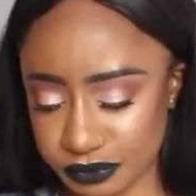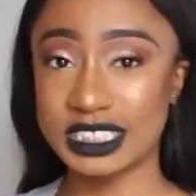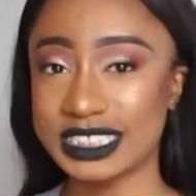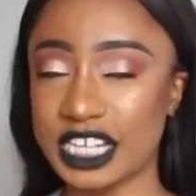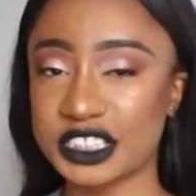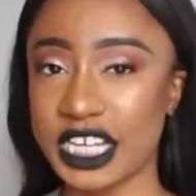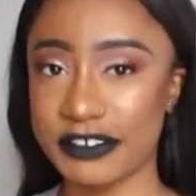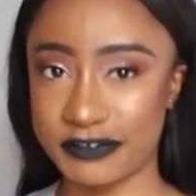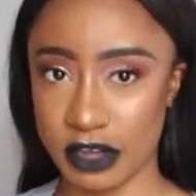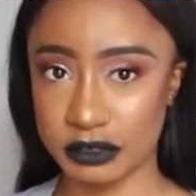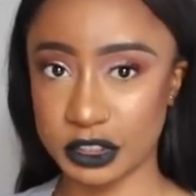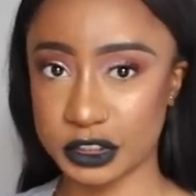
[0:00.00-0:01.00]
This is actually a
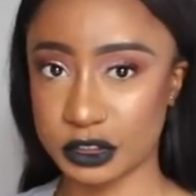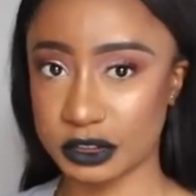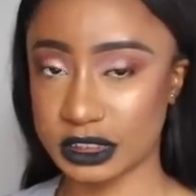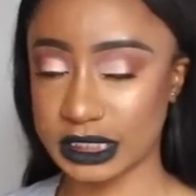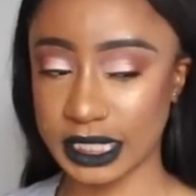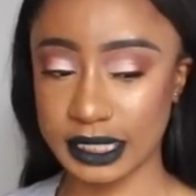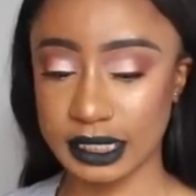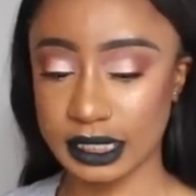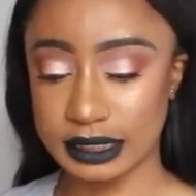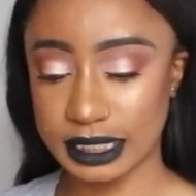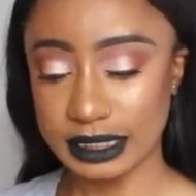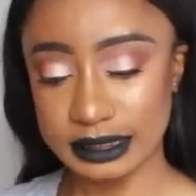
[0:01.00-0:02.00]
foundation stick.
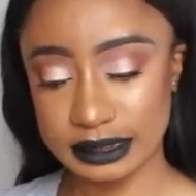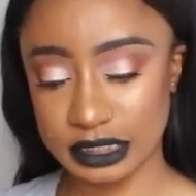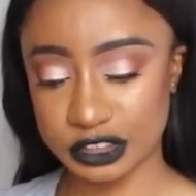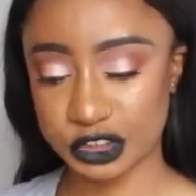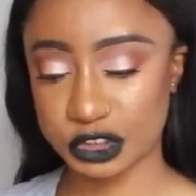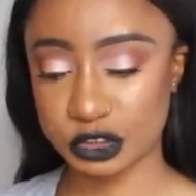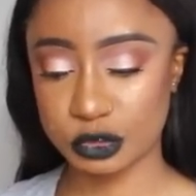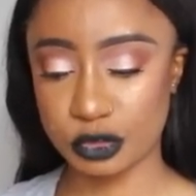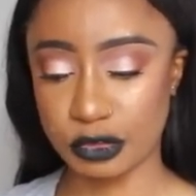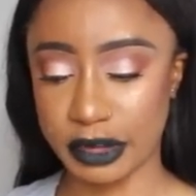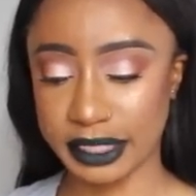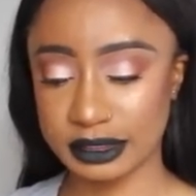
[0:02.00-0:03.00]
This is just
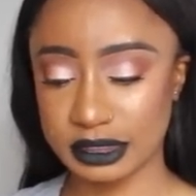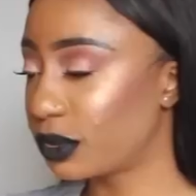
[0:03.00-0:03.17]
great.